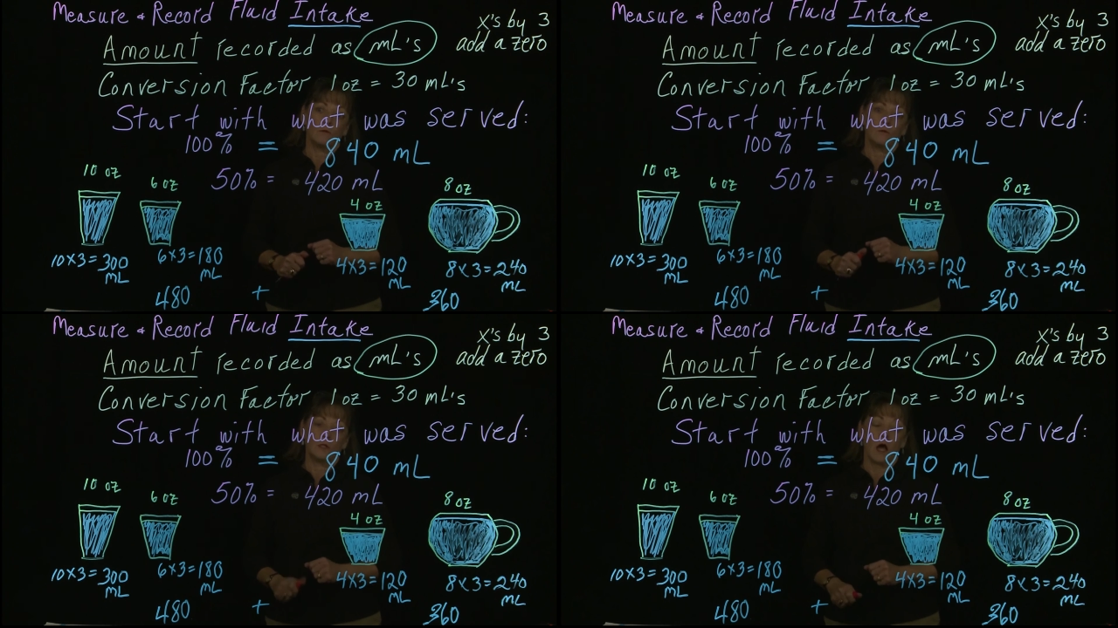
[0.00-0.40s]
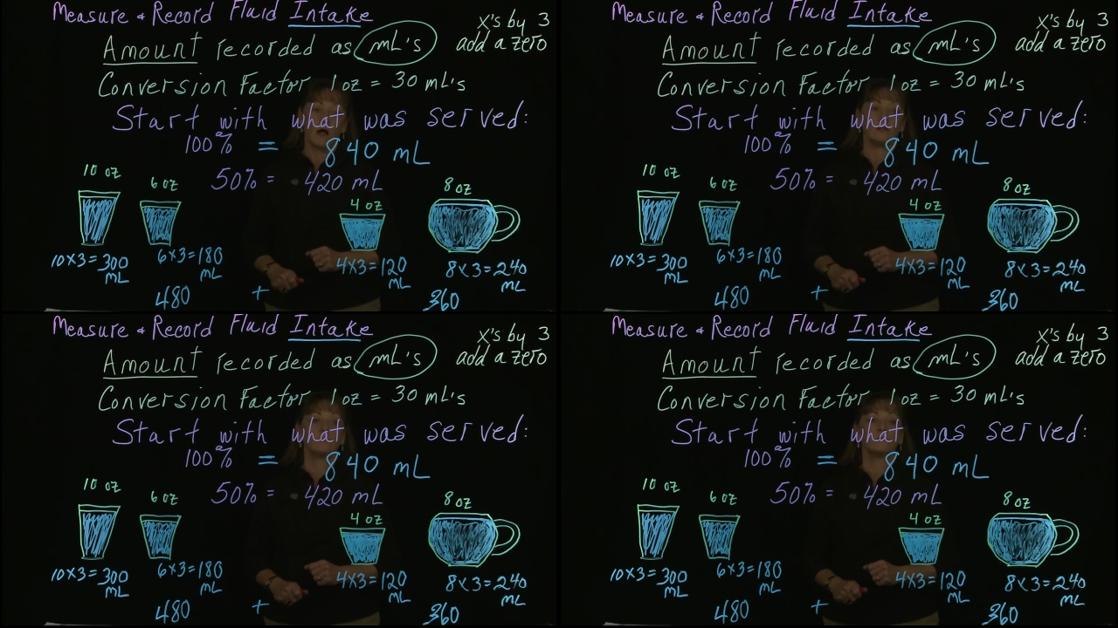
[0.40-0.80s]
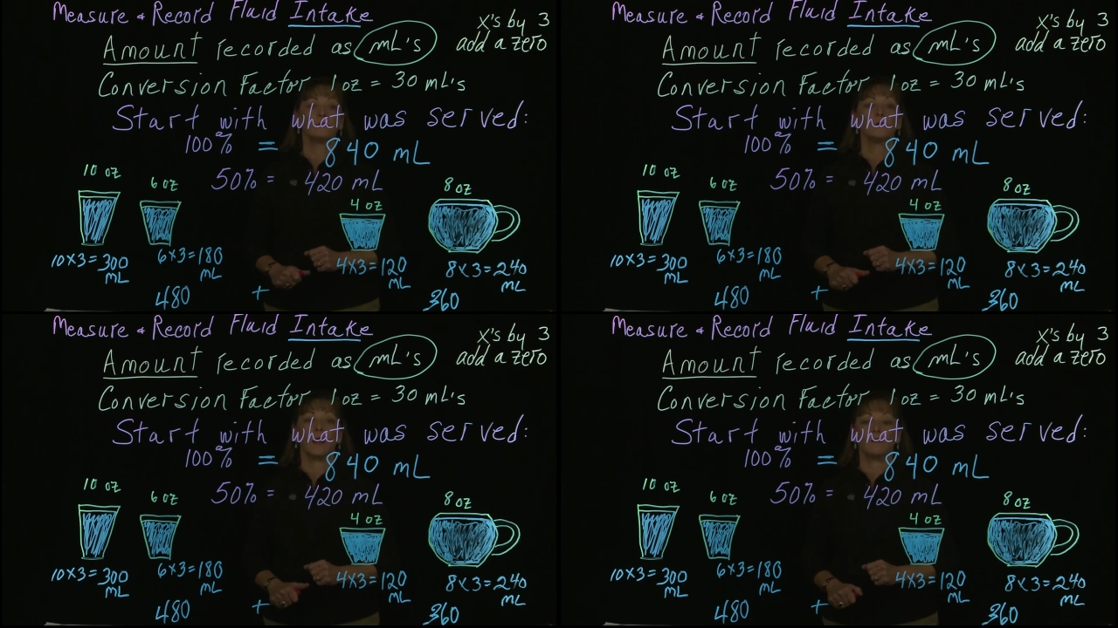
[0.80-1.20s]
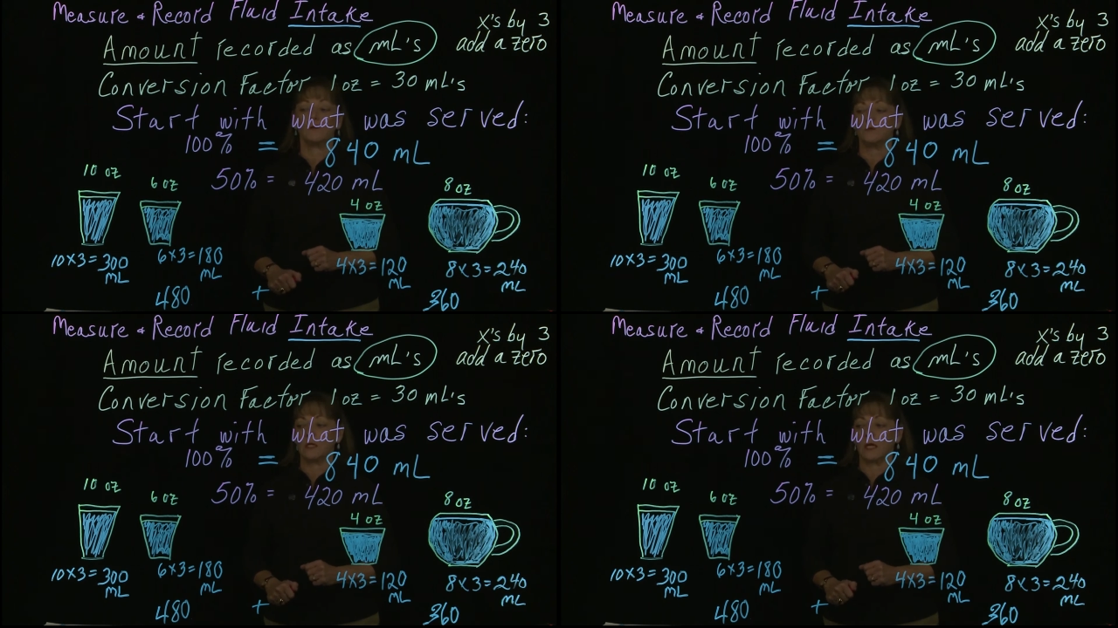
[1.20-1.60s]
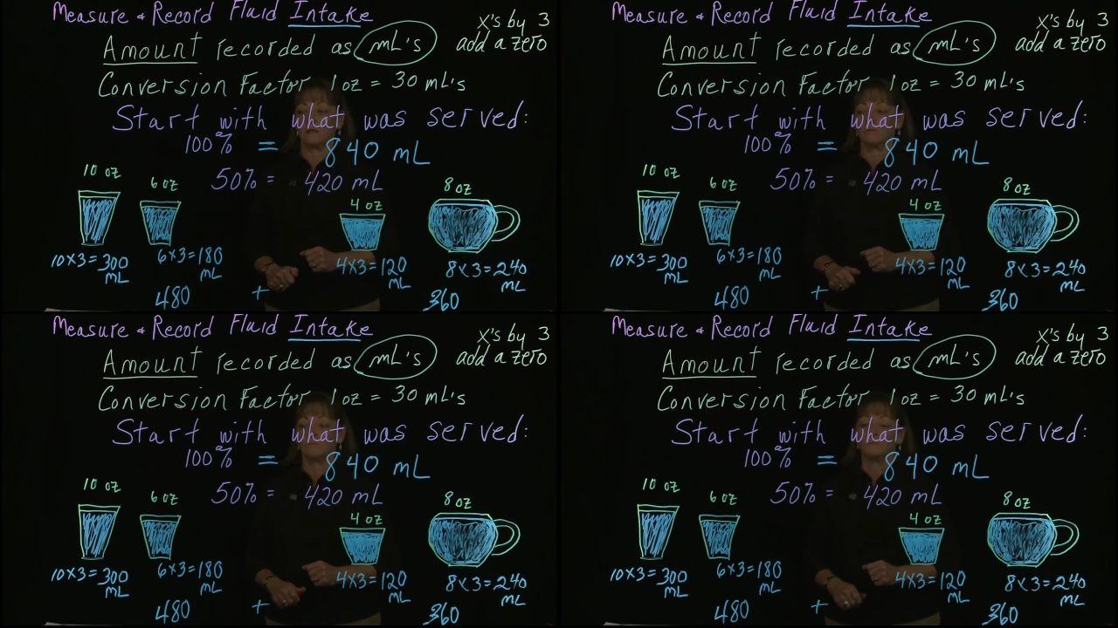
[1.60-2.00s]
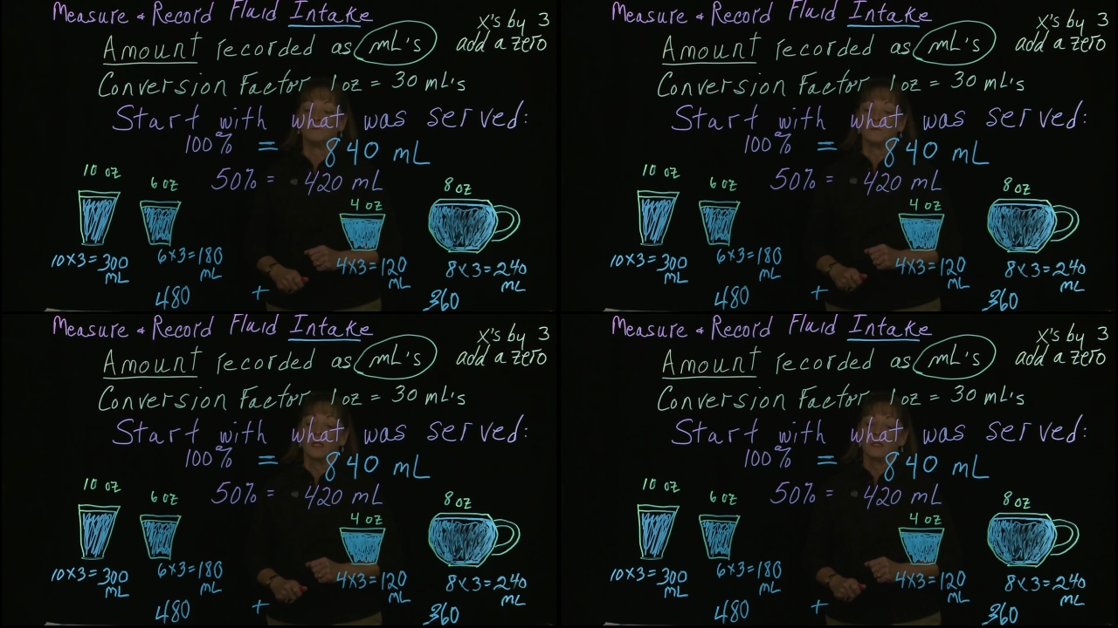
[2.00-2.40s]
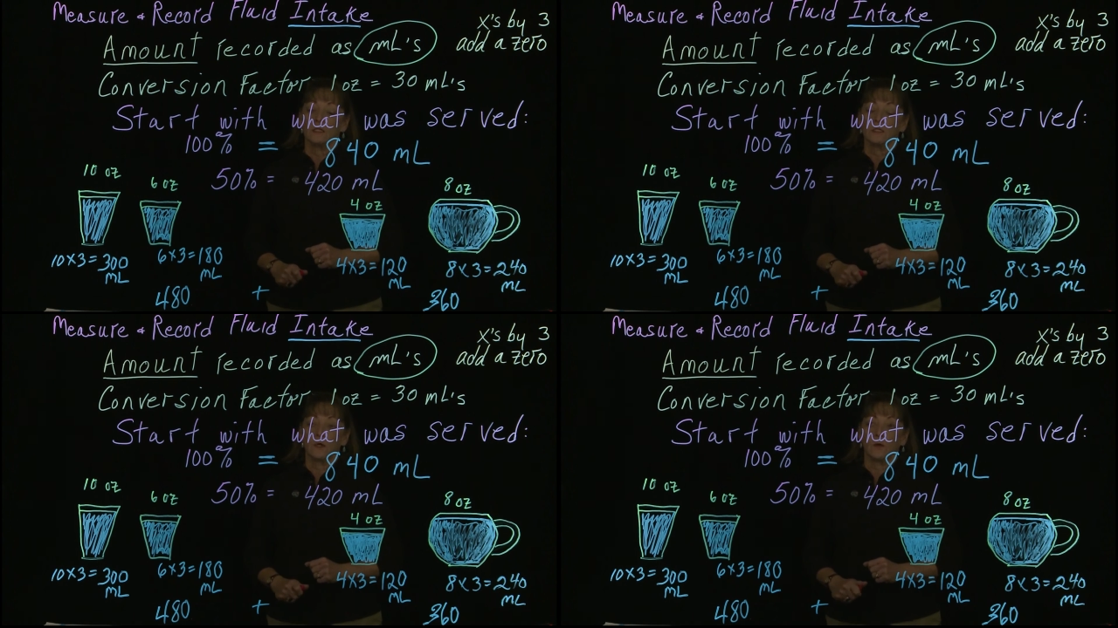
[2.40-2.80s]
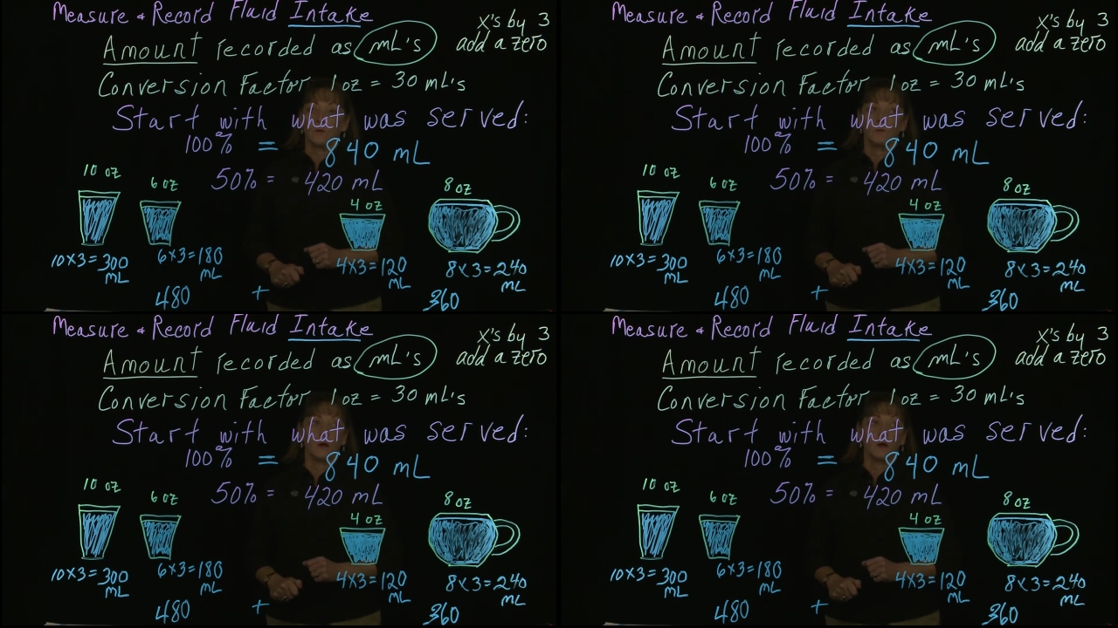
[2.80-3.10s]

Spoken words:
(no speaker visible)